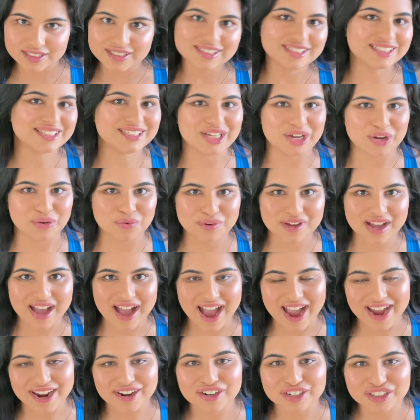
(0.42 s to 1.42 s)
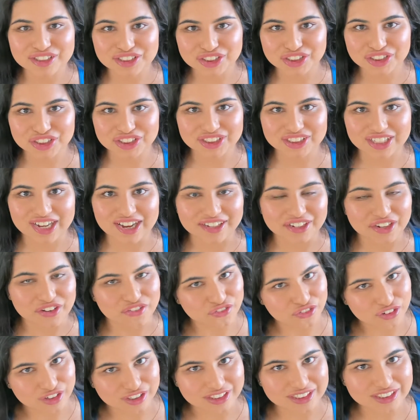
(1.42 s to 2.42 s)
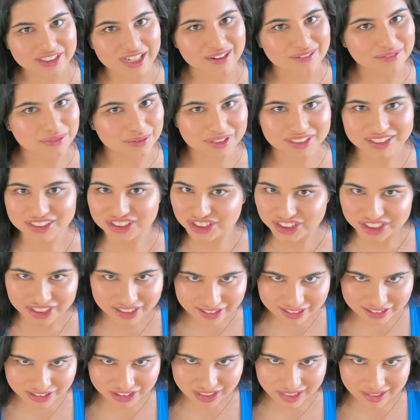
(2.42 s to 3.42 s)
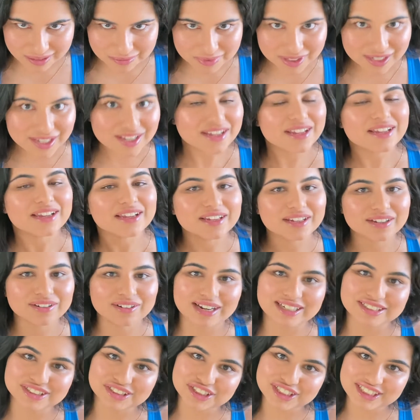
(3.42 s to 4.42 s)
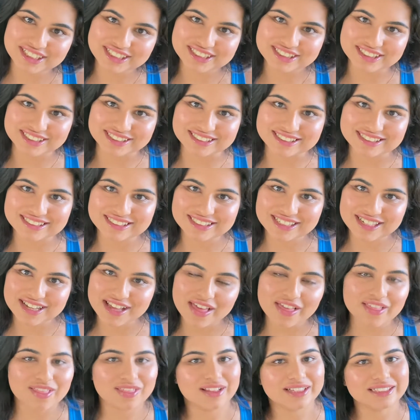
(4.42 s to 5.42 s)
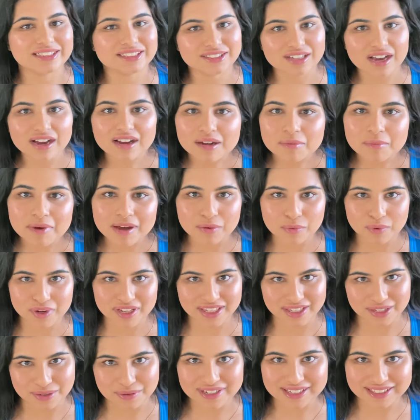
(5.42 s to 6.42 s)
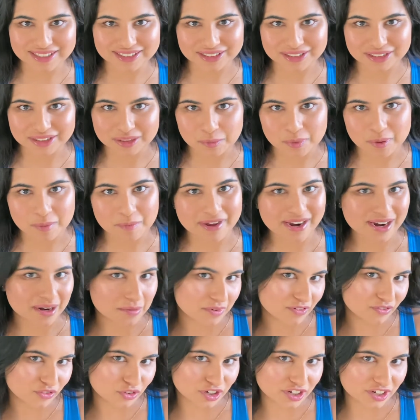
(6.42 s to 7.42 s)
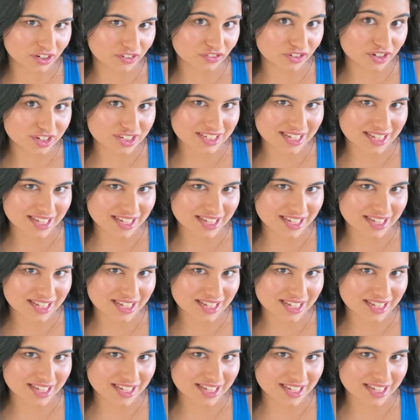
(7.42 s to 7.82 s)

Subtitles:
So, I heard you just got your first software engineering job. Congratulations. Let's talk about what you can do to prepare before your first